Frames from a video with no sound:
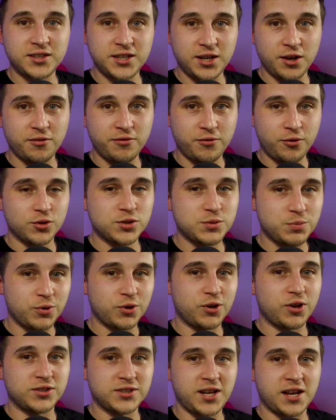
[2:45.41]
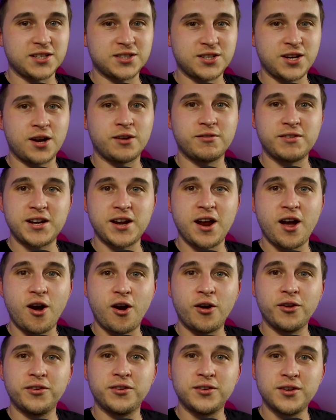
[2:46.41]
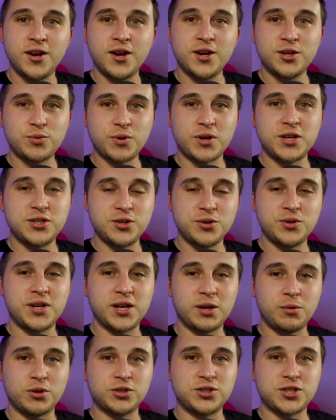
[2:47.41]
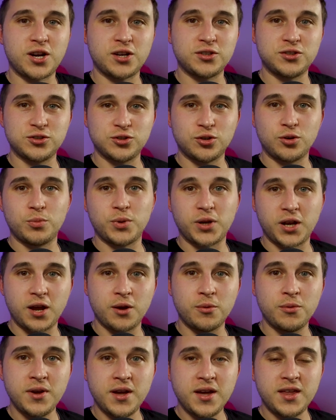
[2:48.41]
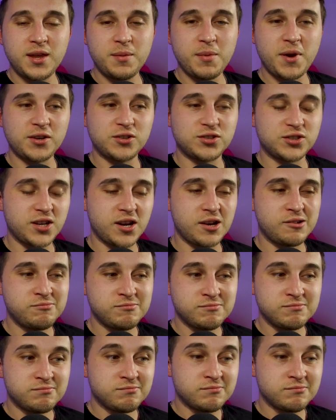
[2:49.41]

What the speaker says: you know, forced to put contactless card reader on 22 kilowatt charges or below. They might just go,